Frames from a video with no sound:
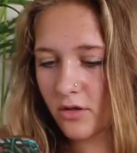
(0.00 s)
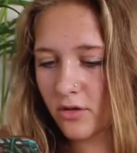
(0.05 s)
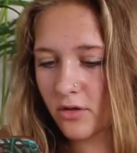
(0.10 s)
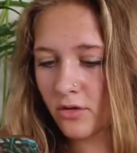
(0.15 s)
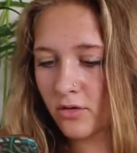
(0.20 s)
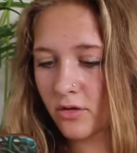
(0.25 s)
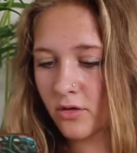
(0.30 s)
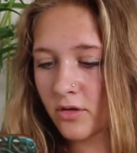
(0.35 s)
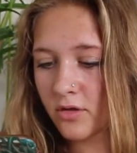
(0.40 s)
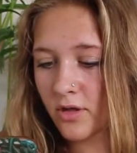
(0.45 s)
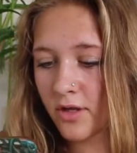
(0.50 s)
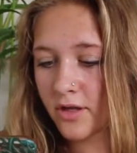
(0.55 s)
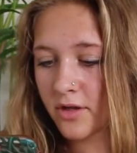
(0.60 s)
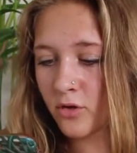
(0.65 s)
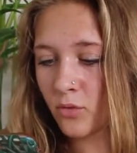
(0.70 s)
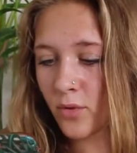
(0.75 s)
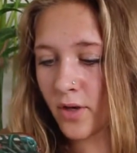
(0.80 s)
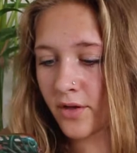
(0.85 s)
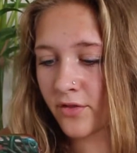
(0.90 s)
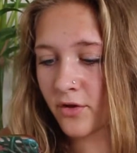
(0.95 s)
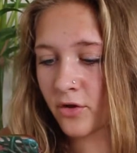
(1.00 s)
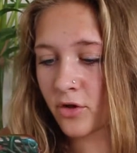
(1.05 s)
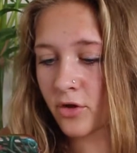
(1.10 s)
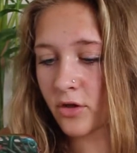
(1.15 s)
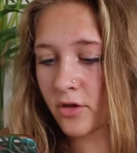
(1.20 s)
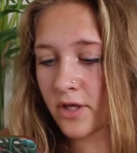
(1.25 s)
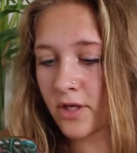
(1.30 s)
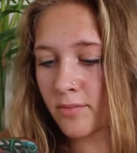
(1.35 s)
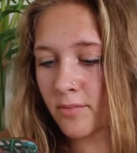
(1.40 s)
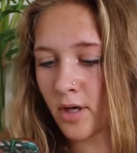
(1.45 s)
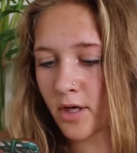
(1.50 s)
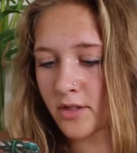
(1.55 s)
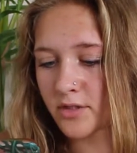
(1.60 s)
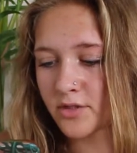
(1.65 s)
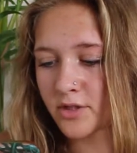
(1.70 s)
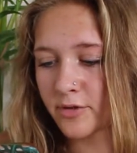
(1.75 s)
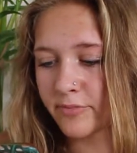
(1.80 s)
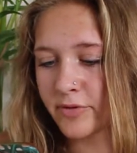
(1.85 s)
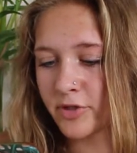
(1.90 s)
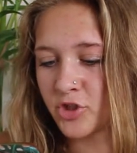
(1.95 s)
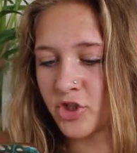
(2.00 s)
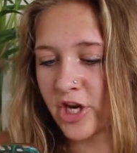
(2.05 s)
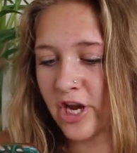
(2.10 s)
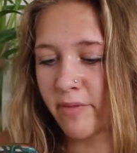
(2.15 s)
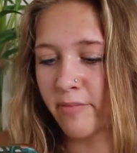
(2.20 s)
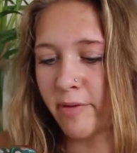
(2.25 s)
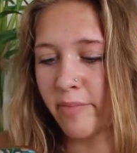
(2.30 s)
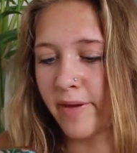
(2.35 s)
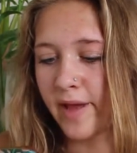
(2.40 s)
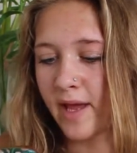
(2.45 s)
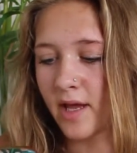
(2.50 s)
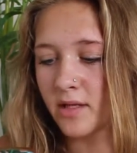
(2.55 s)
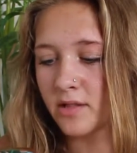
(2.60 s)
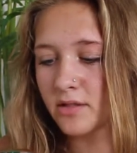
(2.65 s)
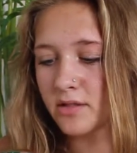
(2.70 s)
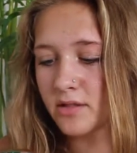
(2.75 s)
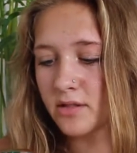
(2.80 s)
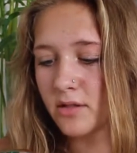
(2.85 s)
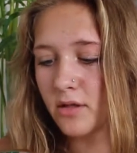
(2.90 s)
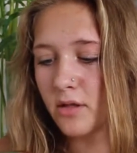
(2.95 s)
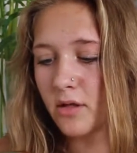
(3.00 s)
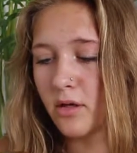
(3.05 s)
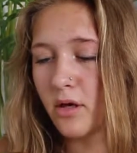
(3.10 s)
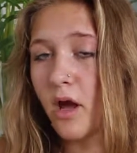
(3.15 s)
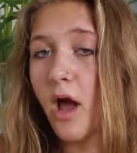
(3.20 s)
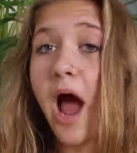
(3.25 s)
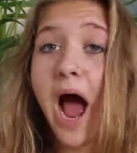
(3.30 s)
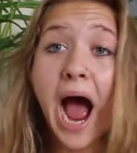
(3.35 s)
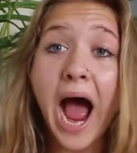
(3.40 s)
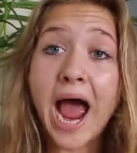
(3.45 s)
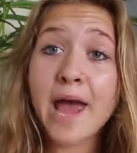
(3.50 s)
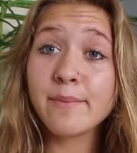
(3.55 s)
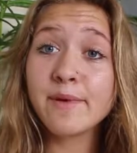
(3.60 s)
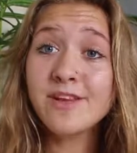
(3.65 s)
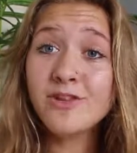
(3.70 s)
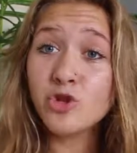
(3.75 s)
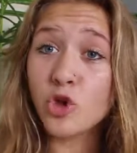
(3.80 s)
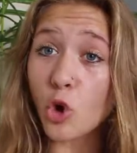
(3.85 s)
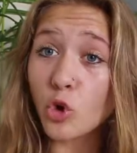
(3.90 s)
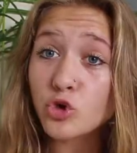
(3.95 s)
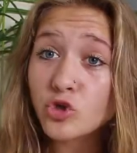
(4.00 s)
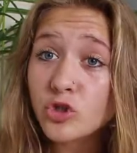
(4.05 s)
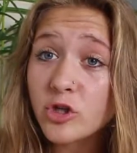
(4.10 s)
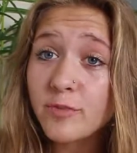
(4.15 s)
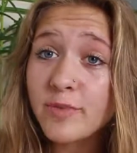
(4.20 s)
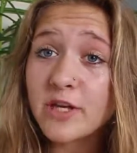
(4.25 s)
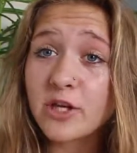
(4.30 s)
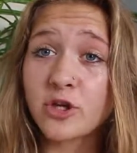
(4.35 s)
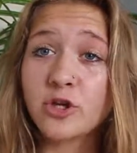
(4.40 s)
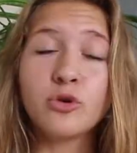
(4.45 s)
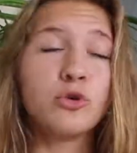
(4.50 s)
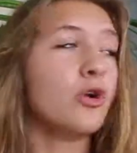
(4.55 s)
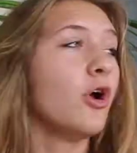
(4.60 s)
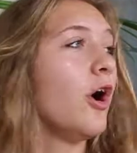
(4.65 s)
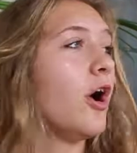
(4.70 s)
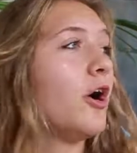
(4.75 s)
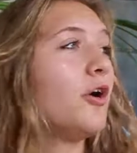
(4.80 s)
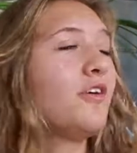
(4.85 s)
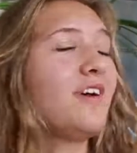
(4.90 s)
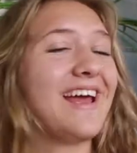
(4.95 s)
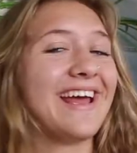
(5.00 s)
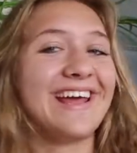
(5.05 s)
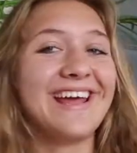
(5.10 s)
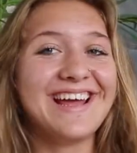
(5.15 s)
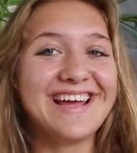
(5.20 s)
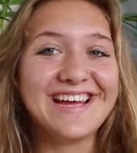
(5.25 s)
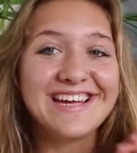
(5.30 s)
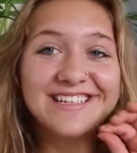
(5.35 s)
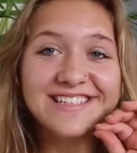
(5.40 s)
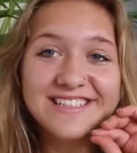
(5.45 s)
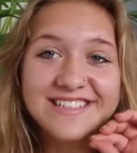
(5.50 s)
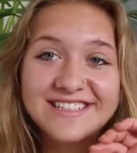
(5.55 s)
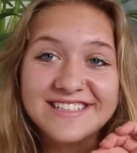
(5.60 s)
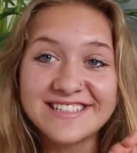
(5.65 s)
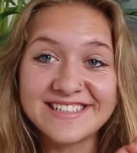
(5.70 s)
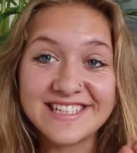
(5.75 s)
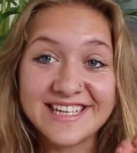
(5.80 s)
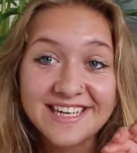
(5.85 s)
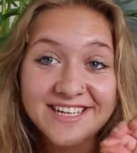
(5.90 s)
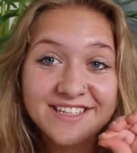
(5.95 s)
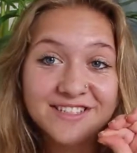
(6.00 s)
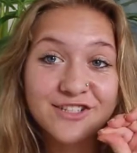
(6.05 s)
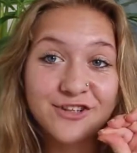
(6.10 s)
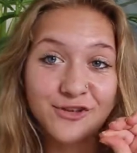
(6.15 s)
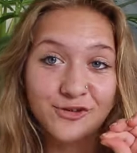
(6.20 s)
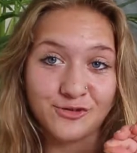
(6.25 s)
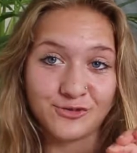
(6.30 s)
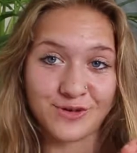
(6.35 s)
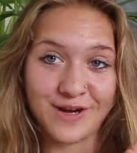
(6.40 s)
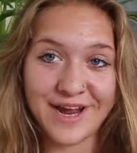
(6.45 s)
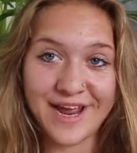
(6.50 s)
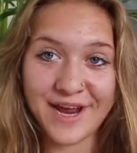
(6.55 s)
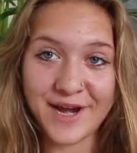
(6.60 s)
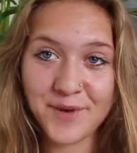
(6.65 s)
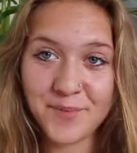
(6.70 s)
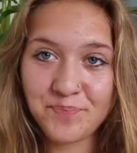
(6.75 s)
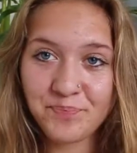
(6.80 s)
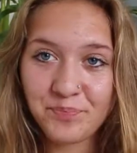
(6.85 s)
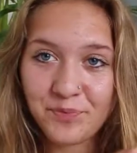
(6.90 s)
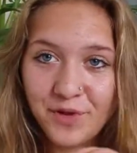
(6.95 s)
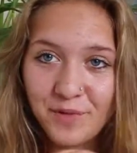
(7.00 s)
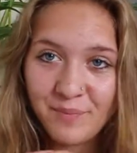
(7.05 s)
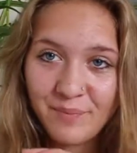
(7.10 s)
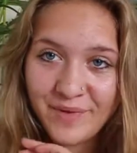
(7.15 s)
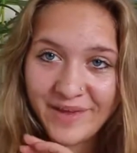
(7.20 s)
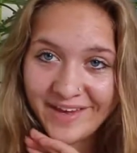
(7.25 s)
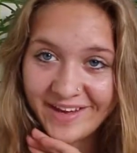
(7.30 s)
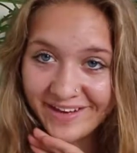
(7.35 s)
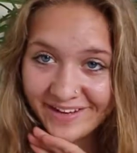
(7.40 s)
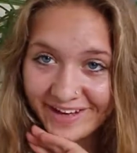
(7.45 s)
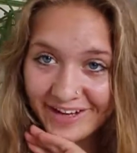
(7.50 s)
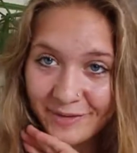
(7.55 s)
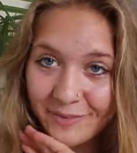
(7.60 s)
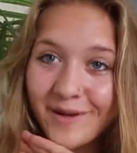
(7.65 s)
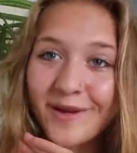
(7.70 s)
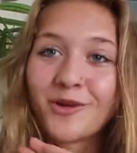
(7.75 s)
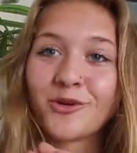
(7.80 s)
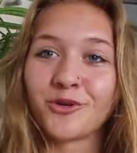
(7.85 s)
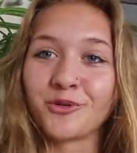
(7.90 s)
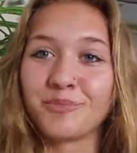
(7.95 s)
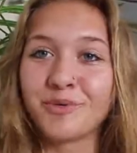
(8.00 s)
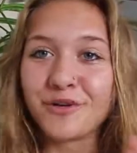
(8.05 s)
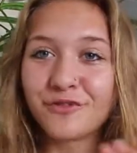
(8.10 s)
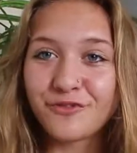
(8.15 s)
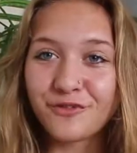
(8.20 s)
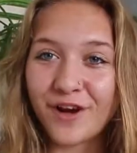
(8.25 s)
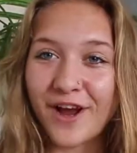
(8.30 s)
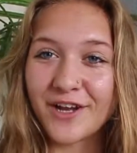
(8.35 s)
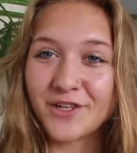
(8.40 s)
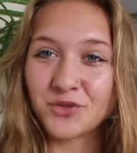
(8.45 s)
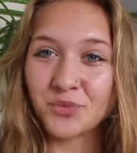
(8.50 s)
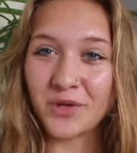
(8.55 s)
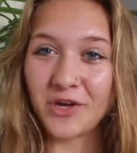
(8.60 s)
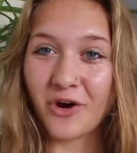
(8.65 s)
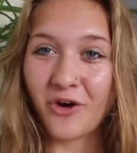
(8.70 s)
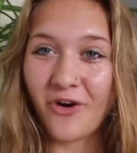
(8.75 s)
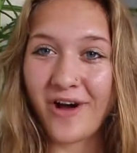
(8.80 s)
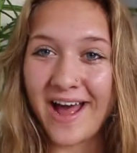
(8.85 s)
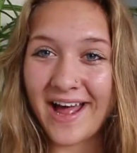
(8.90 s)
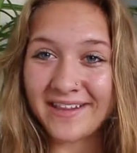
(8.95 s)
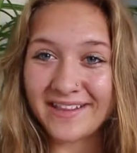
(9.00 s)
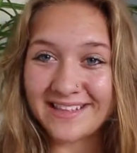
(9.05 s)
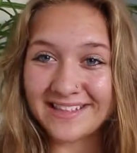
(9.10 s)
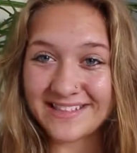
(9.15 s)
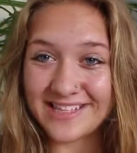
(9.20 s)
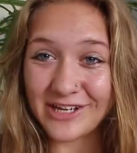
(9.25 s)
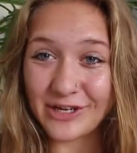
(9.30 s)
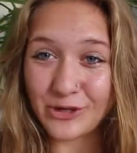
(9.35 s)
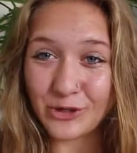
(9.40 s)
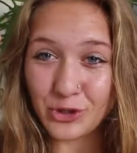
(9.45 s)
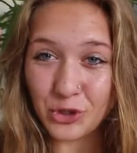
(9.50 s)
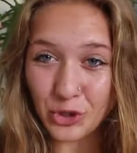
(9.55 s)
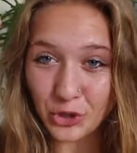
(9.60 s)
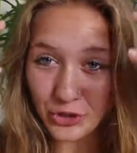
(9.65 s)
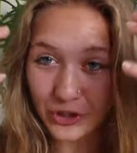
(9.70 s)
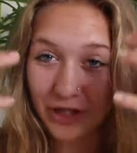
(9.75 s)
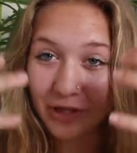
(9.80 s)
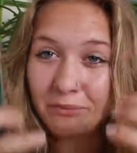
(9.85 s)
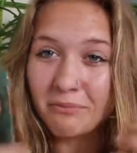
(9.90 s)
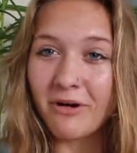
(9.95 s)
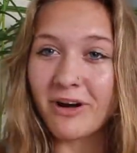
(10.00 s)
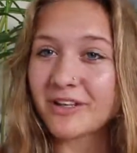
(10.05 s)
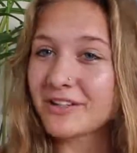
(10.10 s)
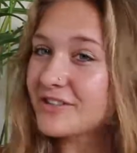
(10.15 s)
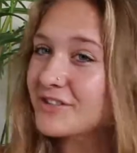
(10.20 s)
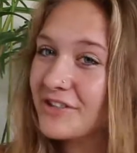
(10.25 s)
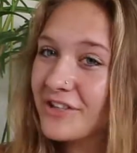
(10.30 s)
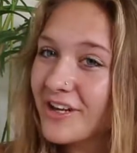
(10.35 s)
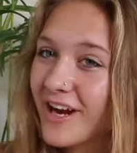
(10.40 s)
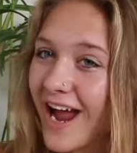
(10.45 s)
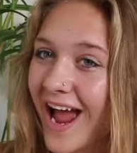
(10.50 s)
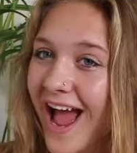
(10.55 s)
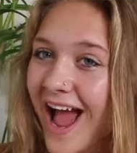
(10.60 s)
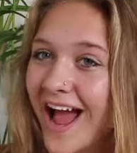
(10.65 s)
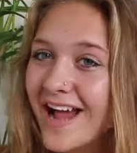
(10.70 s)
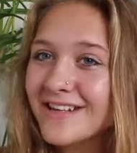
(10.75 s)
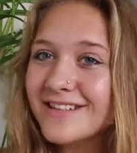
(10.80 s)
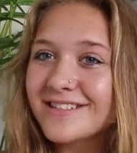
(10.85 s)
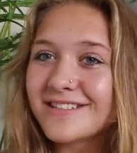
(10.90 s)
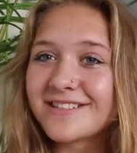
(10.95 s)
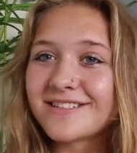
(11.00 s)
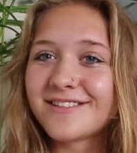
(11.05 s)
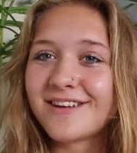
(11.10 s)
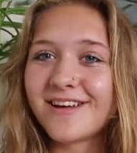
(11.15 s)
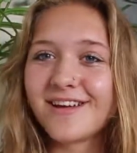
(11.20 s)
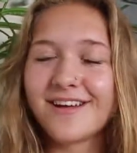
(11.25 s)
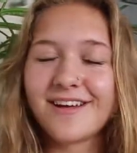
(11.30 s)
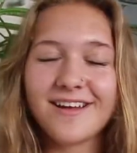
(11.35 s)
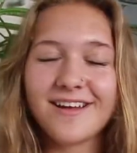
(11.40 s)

You look like you wear the Cookie Monster pajama pants. I mean, those could be cute. Okay, in sixth grade, me and like my group of friends, we all had these like cookie monster hats.